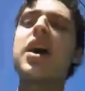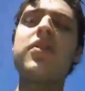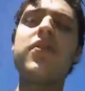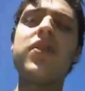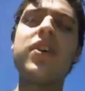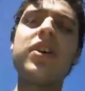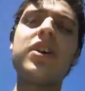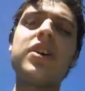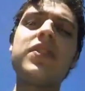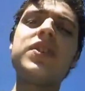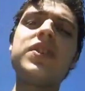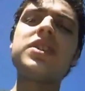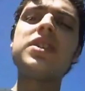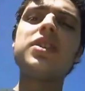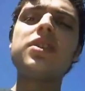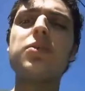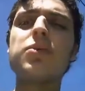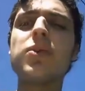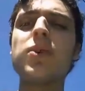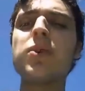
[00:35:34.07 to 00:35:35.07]
that, if it's
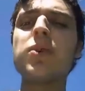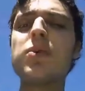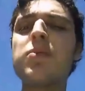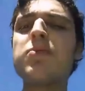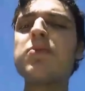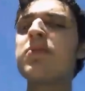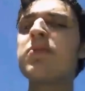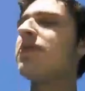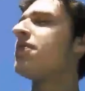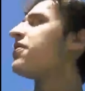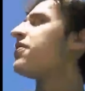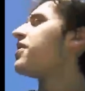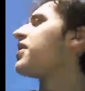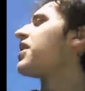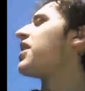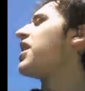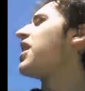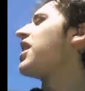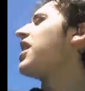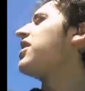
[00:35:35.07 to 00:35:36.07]
in a room
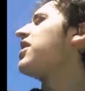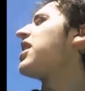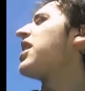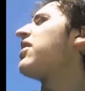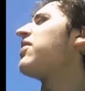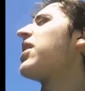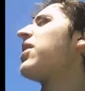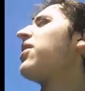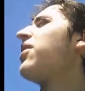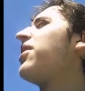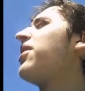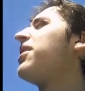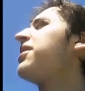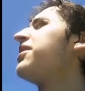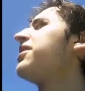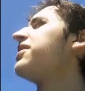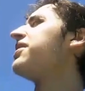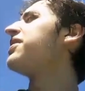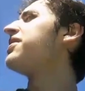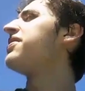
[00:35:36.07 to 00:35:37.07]
and you have that
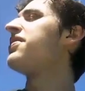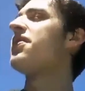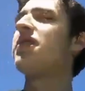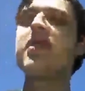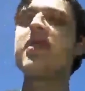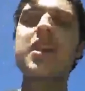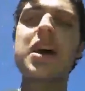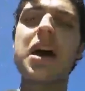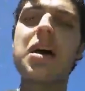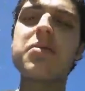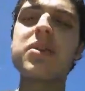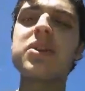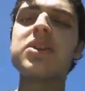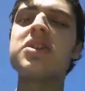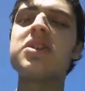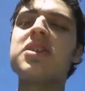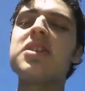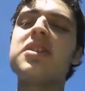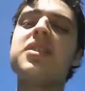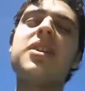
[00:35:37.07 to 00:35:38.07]
on, I'm gonna
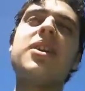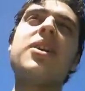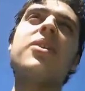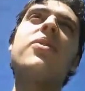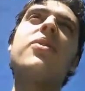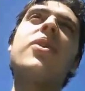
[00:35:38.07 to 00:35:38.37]
sit there